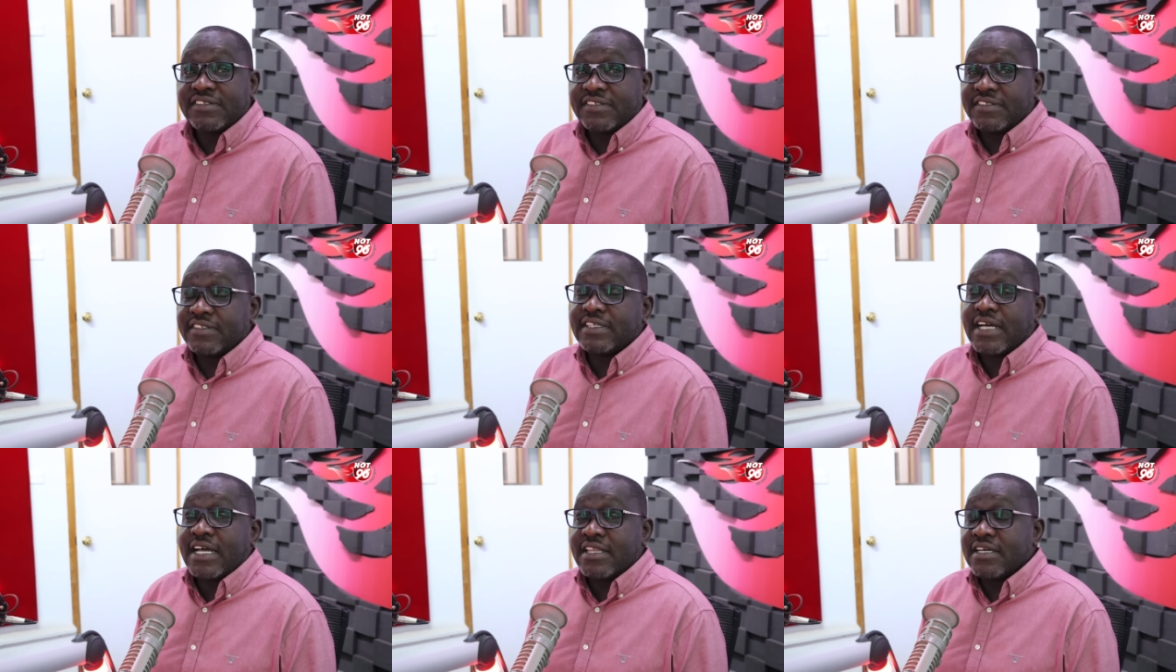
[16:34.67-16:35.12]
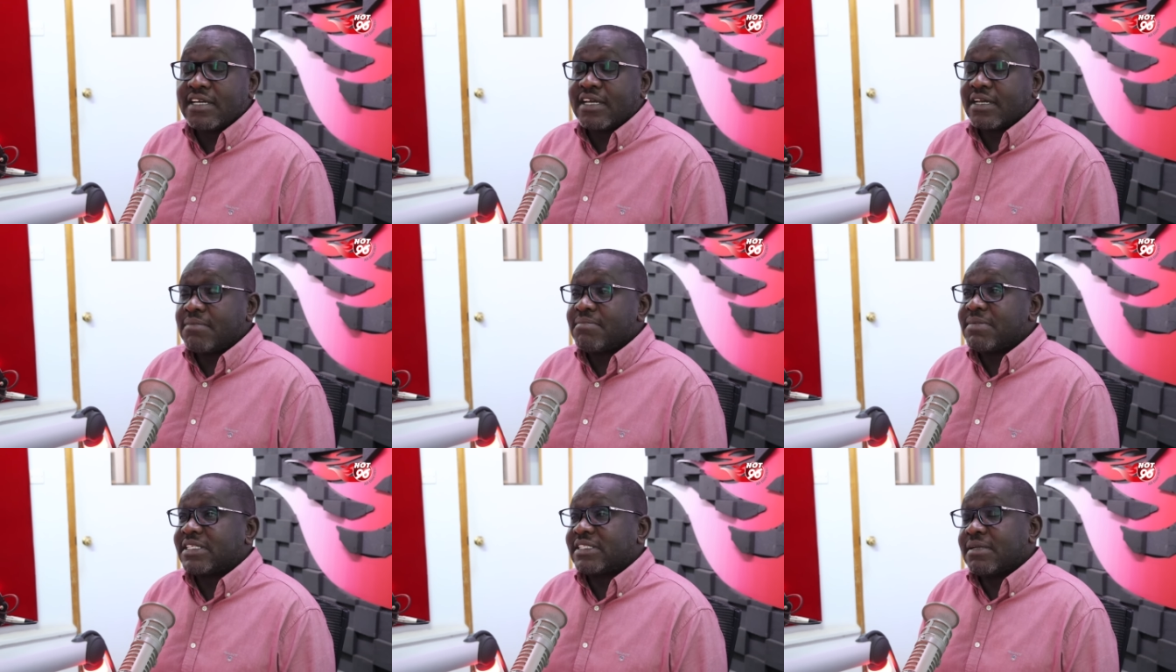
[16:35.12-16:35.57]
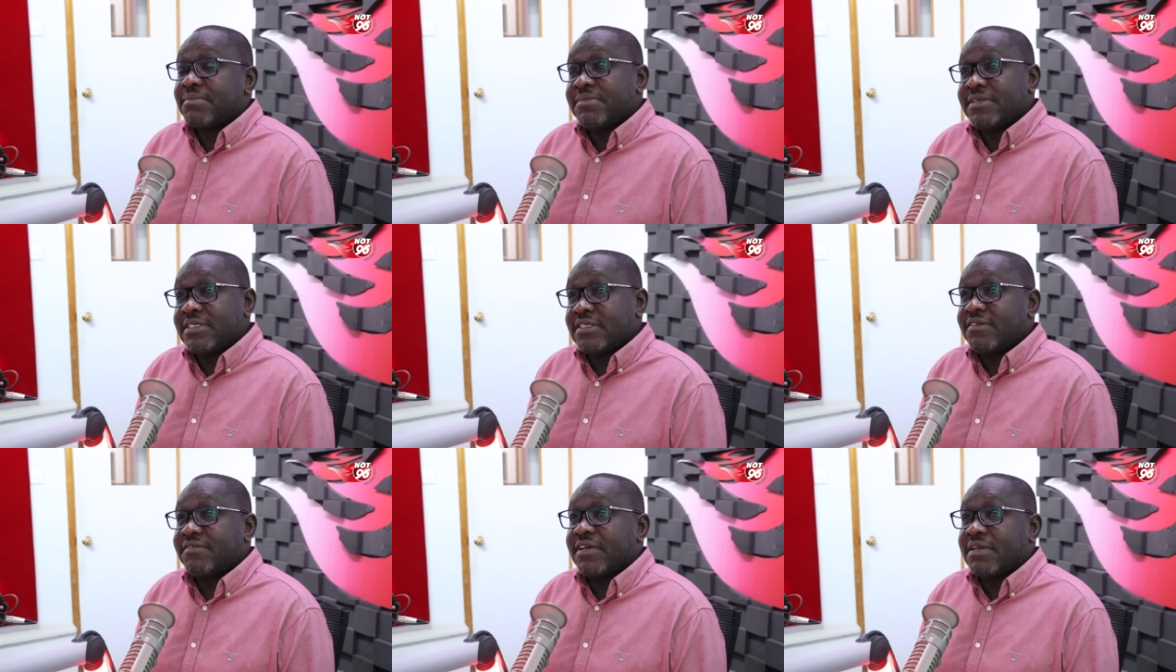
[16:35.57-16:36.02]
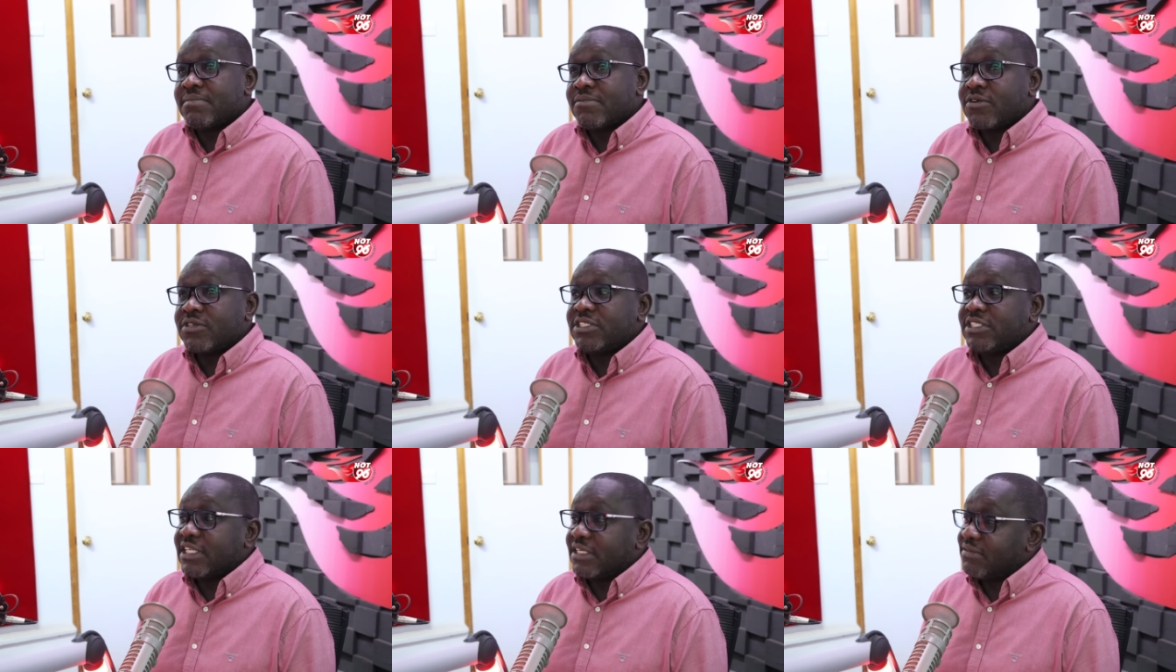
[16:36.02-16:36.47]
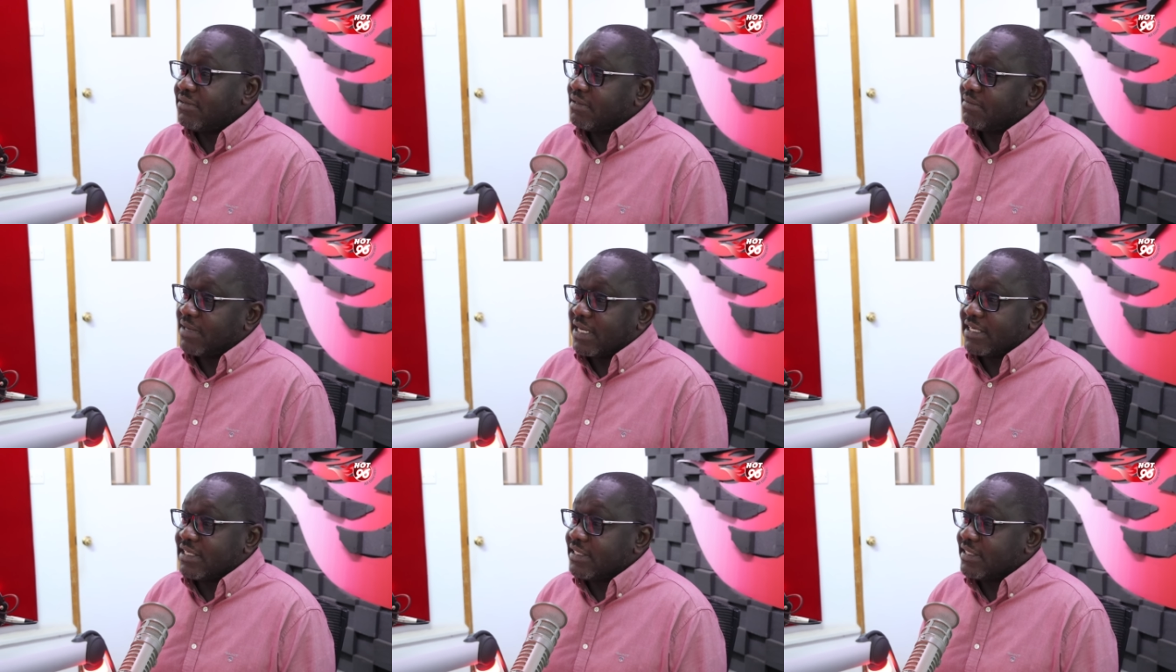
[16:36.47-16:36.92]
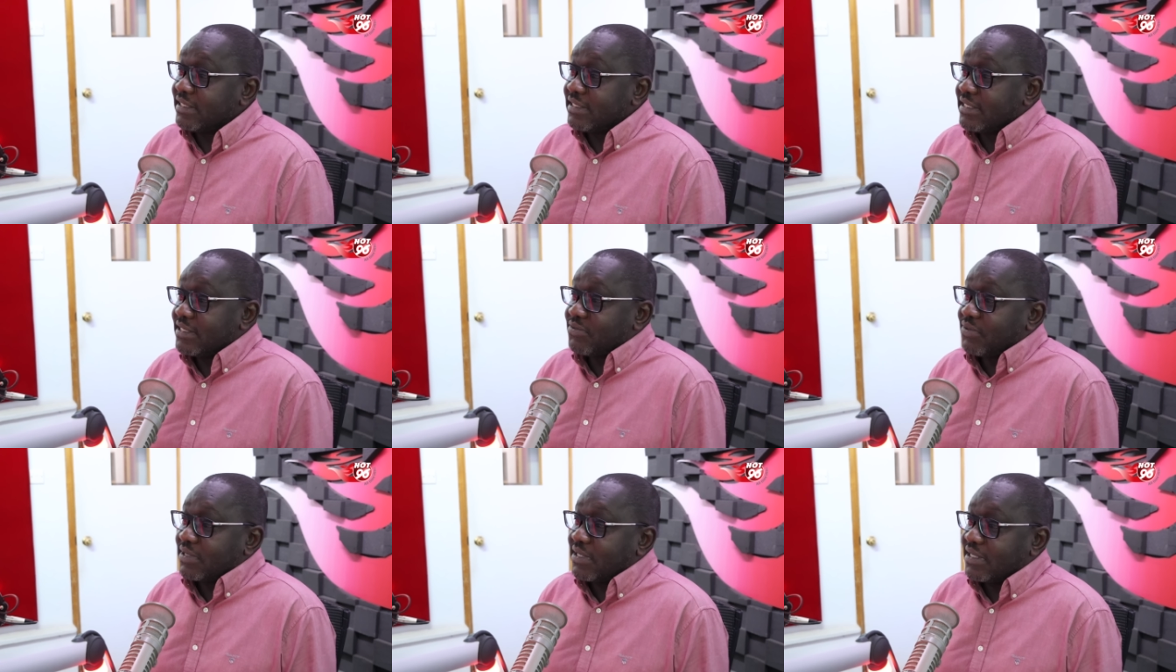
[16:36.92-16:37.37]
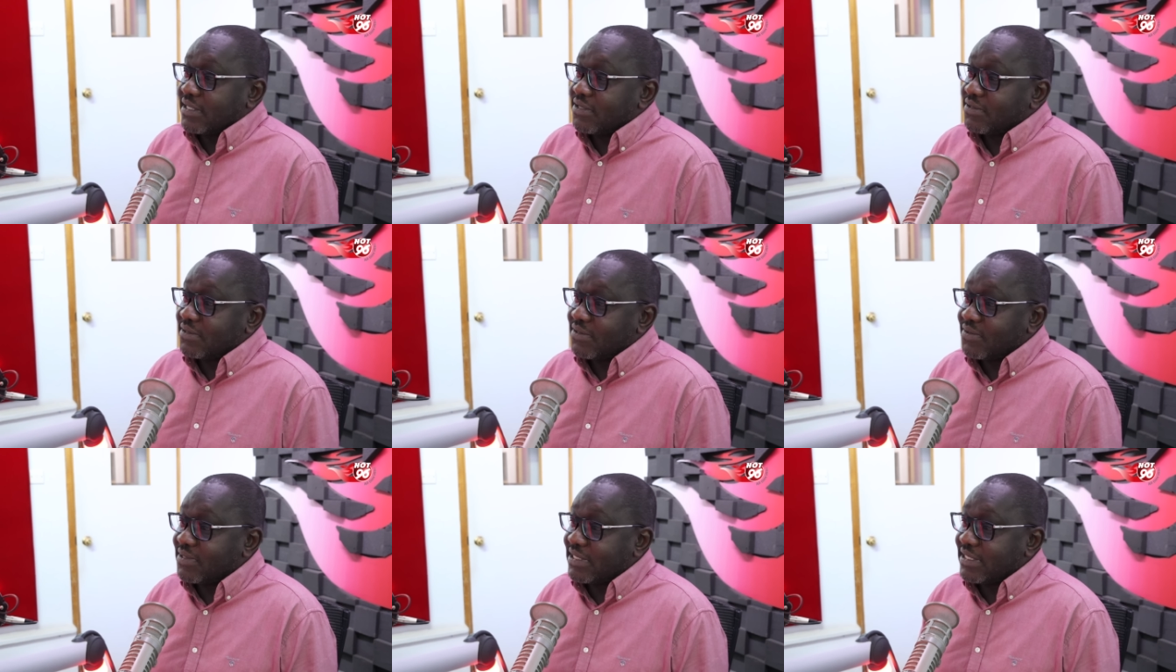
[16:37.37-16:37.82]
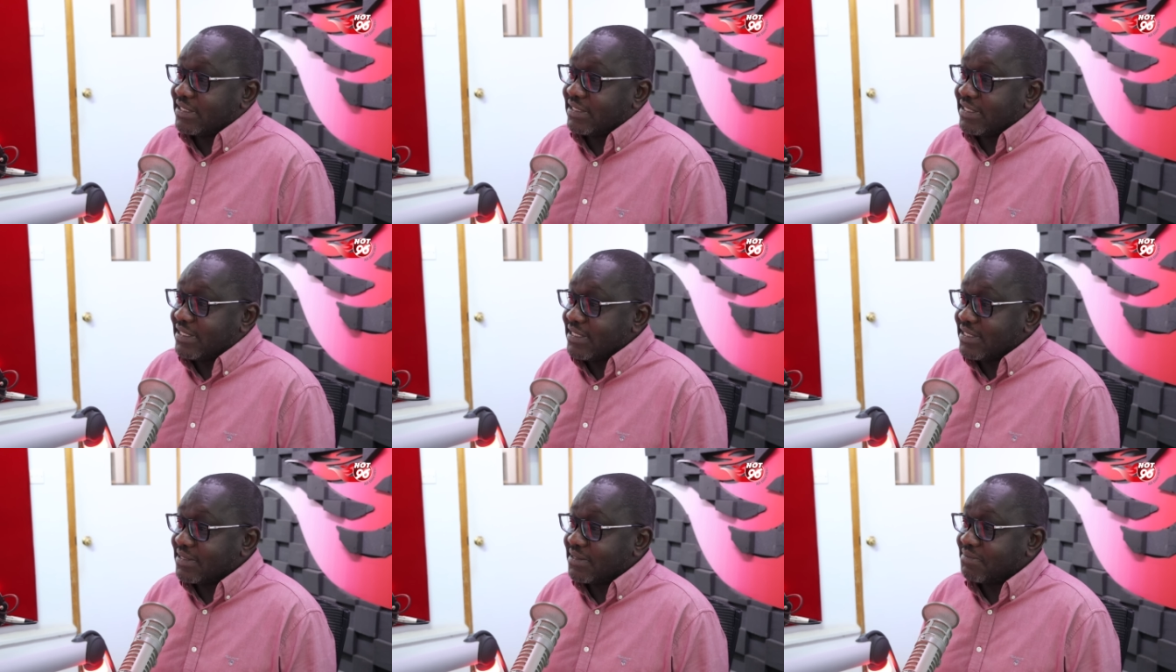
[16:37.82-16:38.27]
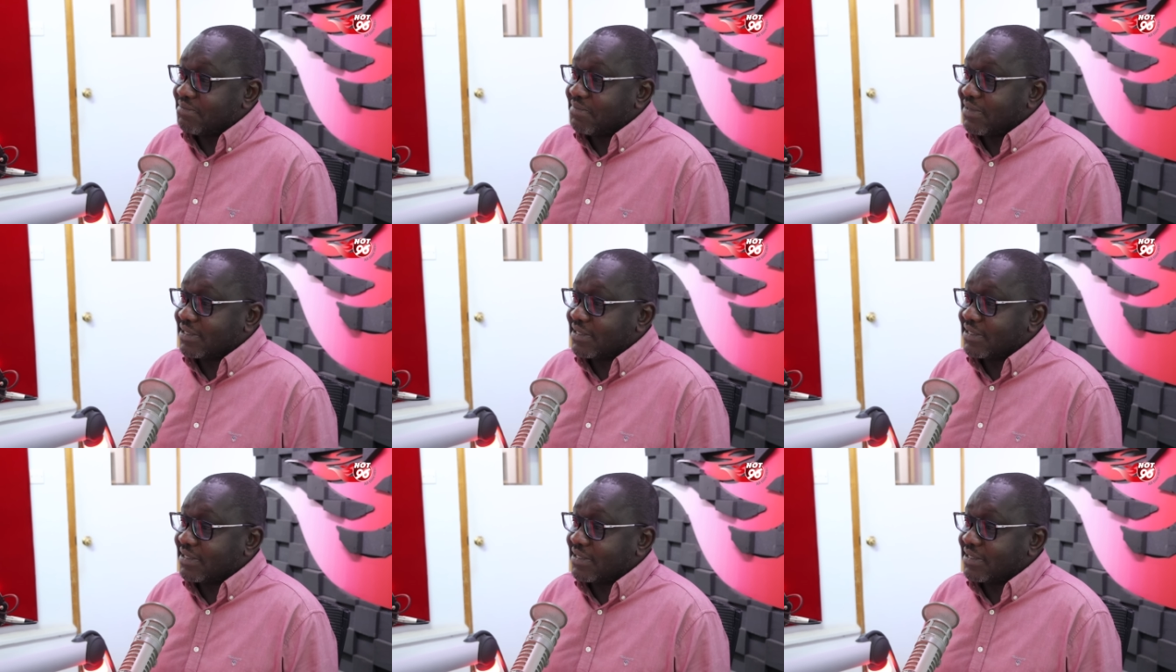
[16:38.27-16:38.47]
I think rubber stamp is even more genuine, but I think this one, I don't know what it is.